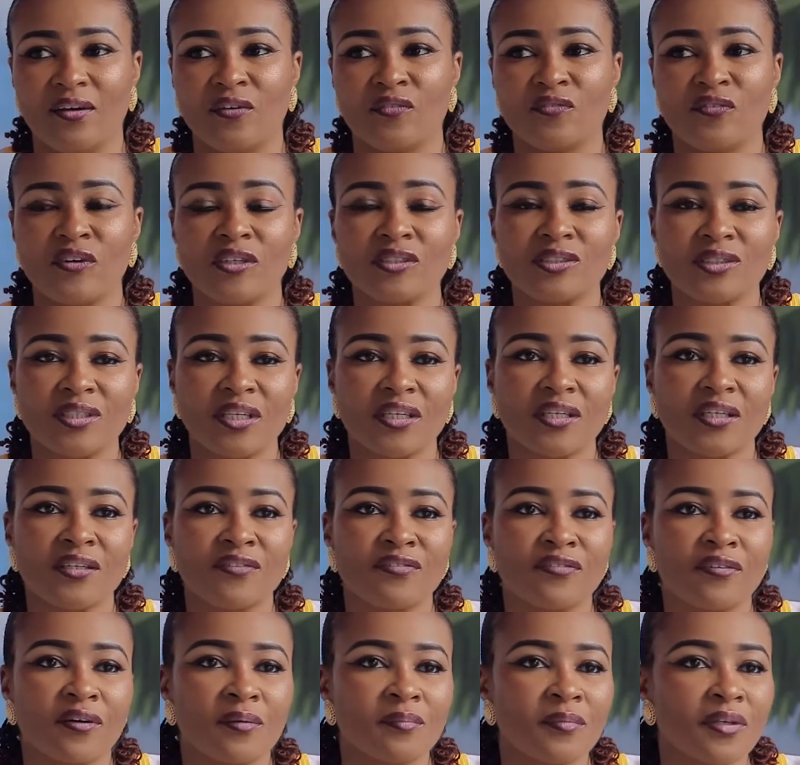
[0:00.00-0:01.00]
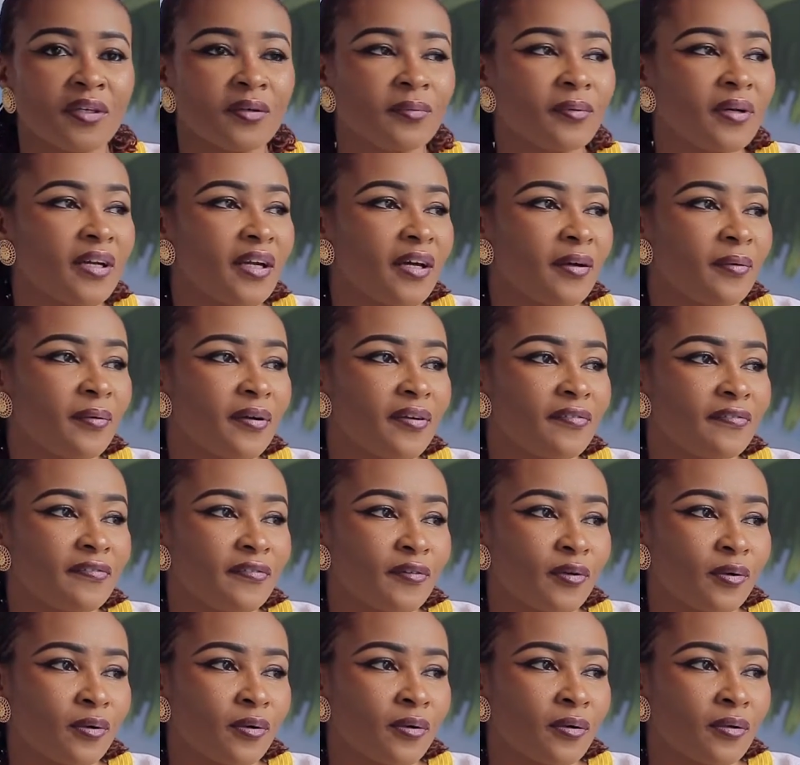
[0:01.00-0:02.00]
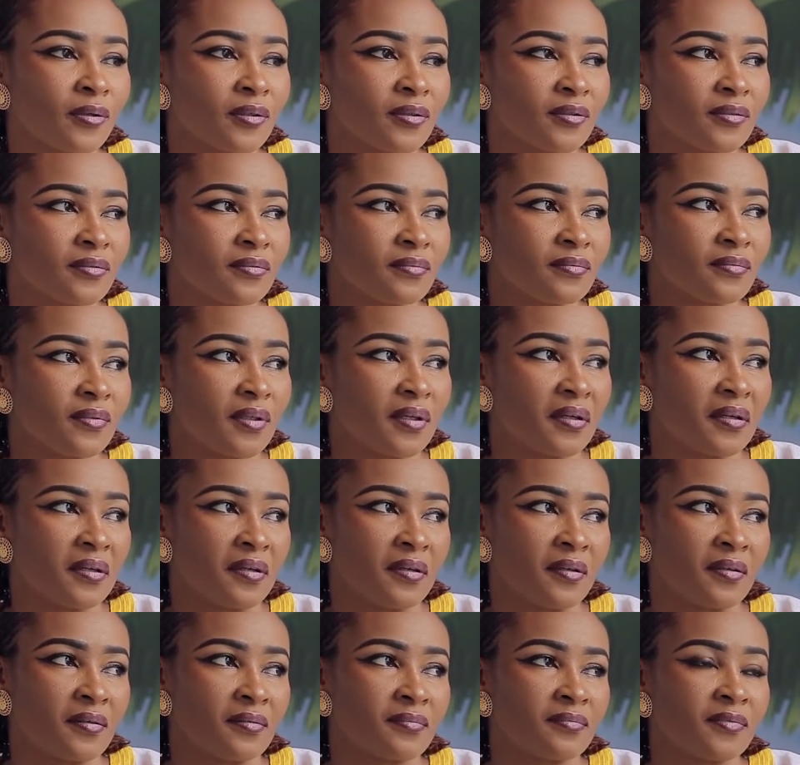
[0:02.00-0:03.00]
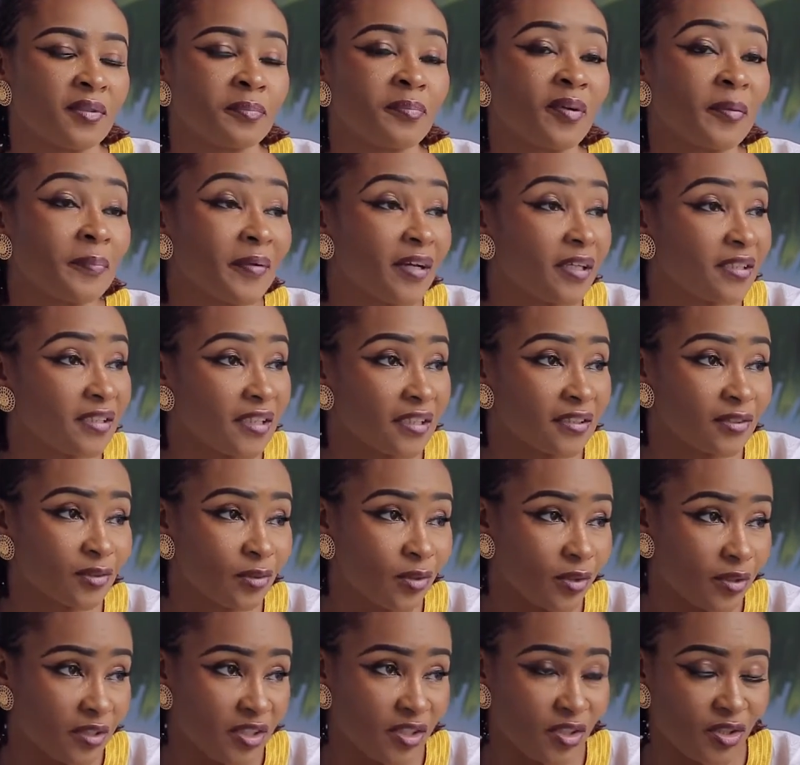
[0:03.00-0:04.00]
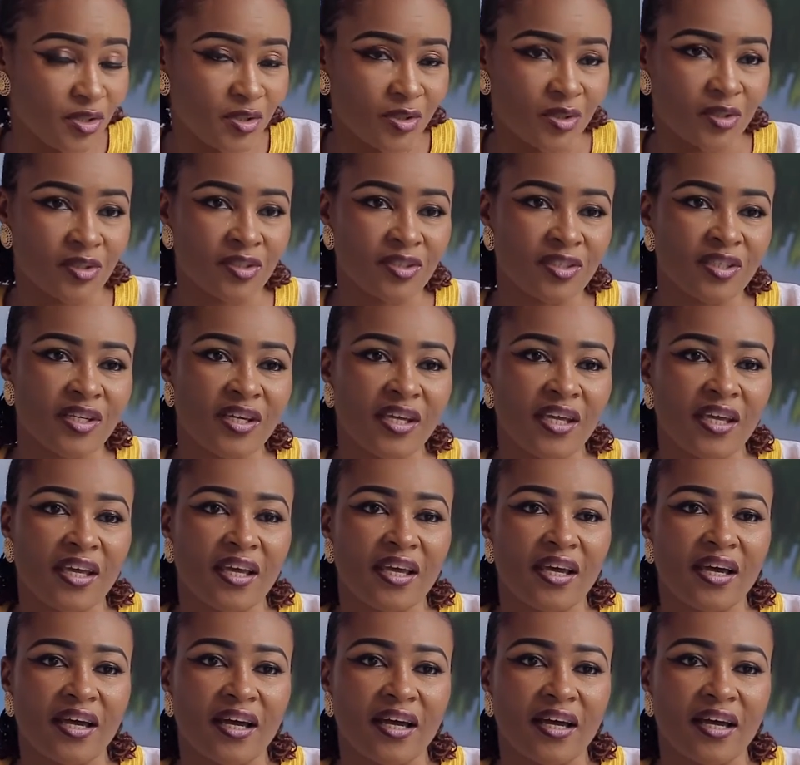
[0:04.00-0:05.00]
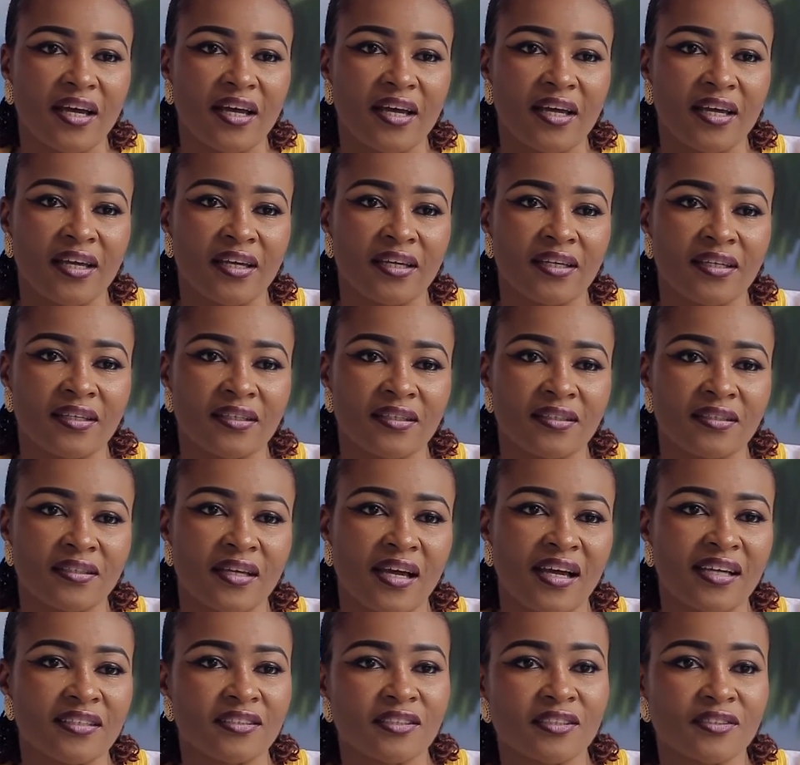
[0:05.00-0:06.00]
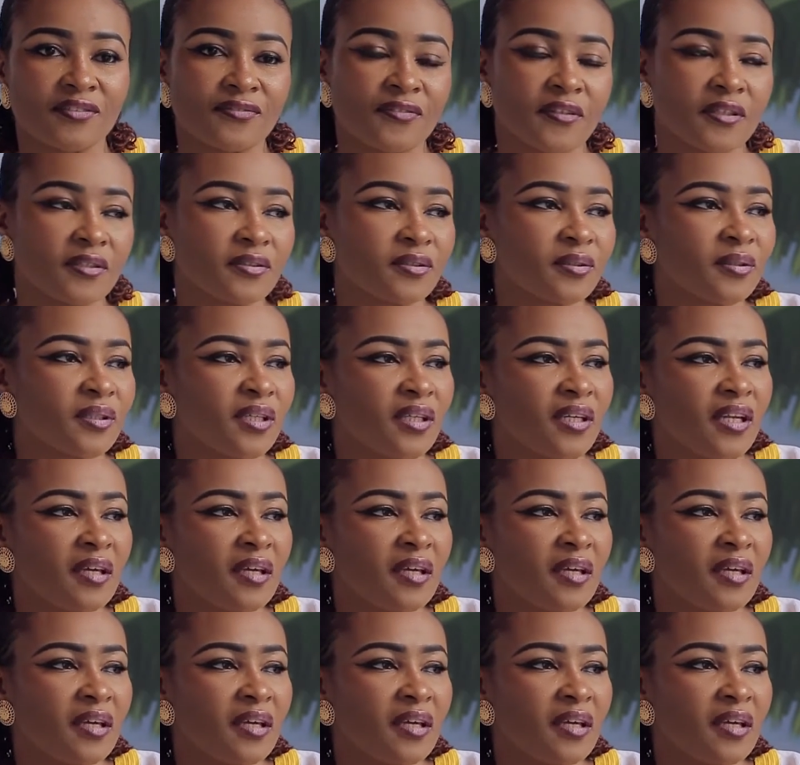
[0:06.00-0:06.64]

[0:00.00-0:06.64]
unfortunately for me, when I went for um, the Papa Ajasco audition, I I just felt okay.